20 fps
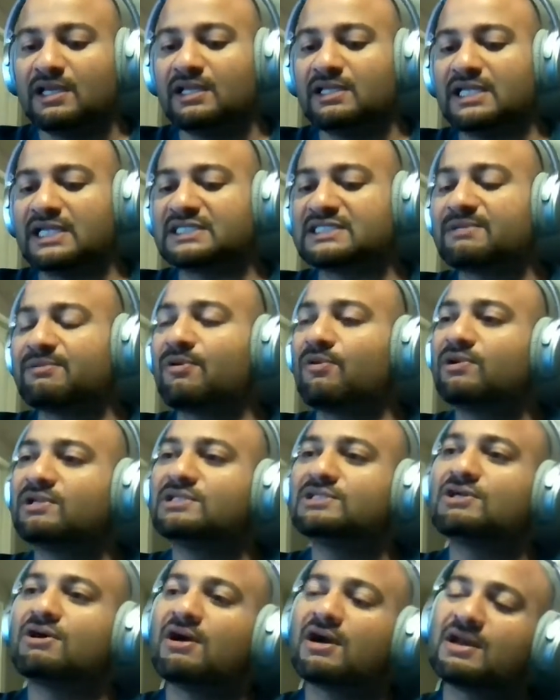Next up, I want
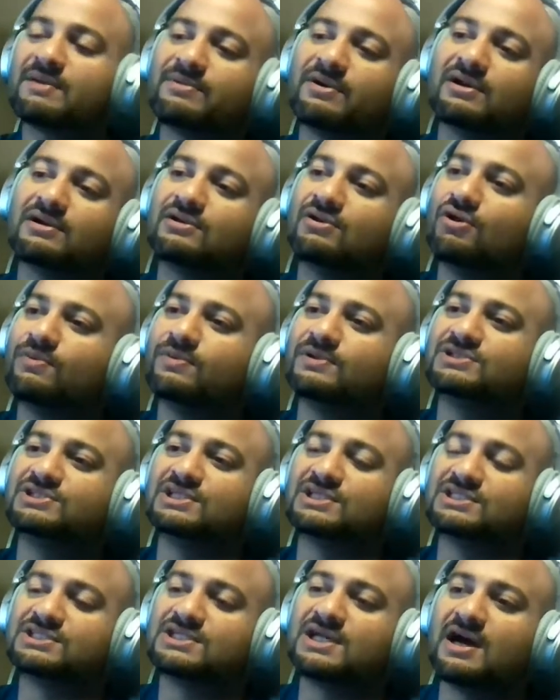to talk about global
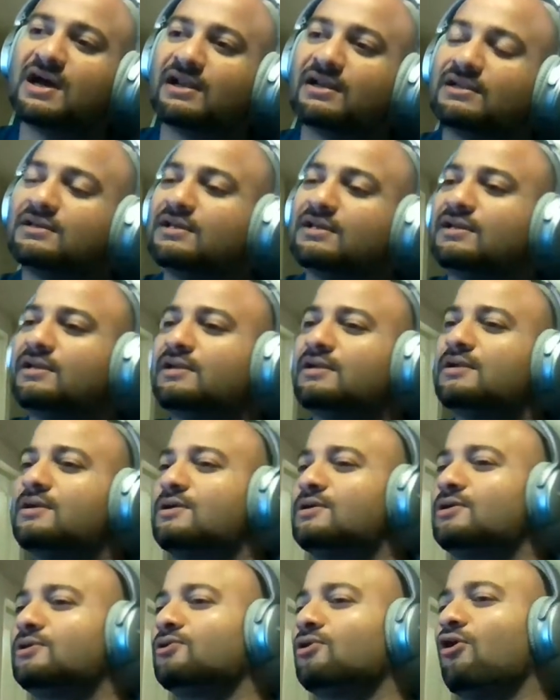JSON.
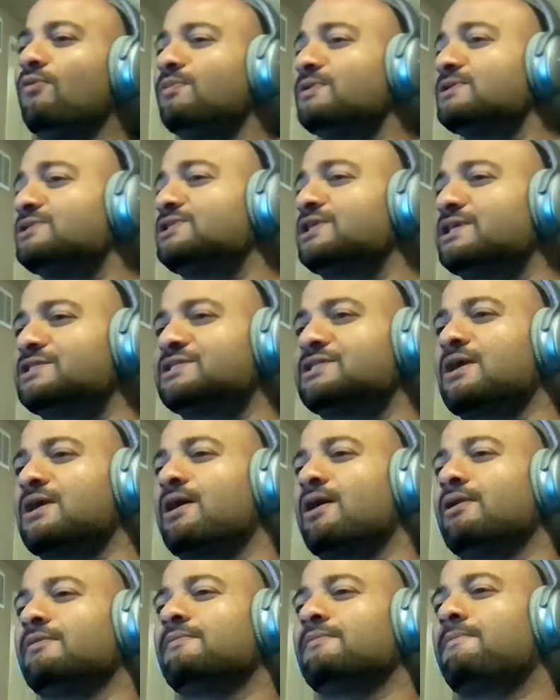Global
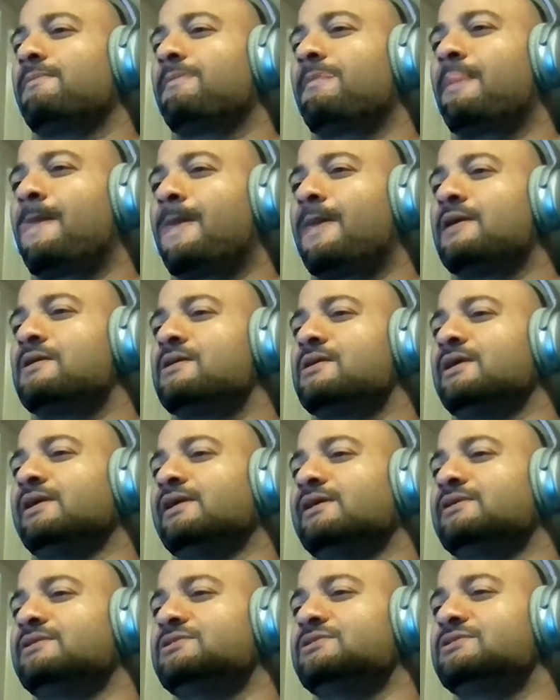JSON
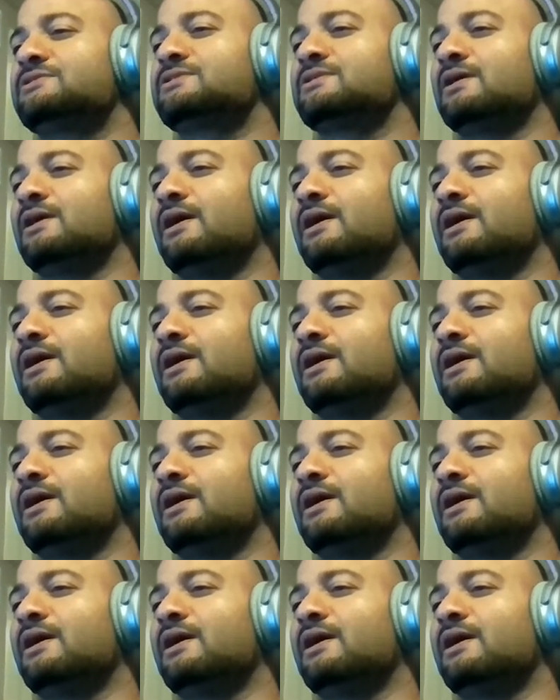is